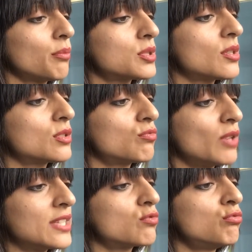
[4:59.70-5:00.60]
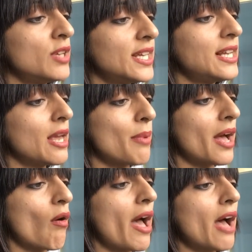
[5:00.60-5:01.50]
So it's really
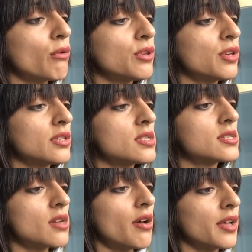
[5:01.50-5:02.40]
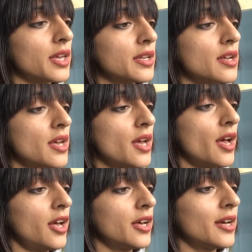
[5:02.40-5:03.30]
about how you can design
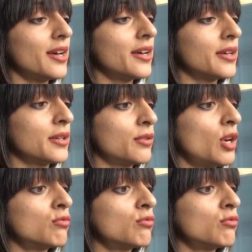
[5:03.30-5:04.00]
a